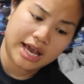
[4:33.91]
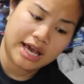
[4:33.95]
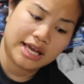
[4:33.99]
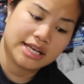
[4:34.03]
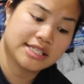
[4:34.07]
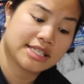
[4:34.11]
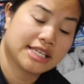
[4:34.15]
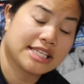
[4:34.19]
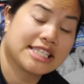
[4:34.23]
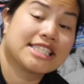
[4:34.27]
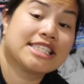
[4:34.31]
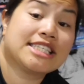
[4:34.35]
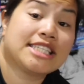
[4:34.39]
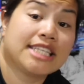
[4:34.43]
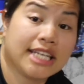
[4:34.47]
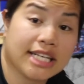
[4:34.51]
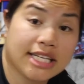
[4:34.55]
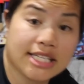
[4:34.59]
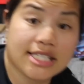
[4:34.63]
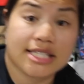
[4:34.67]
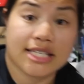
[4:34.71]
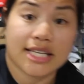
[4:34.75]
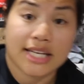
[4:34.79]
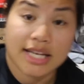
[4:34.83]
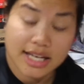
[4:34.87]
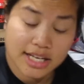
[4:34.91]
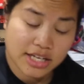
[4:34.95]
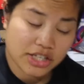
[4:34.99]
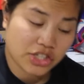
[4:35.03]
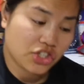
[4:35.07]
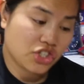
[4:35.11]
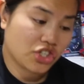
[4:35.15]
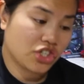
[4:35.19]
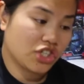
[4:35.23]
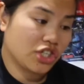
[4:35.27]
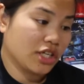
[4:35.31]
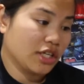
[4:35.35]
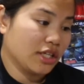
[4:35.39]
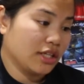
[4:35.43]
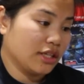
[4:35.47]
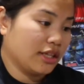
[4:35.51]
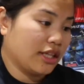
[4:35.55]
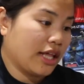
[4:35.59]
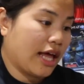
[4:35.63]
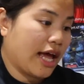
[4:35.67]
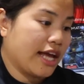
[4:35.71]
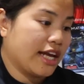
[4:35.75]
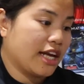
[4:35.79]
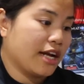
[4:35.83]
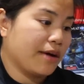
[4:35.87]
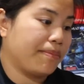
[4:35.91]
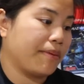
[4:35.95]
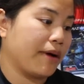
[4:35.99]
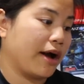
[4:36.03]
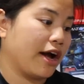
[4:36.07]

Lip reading: had is a 6-inch light-up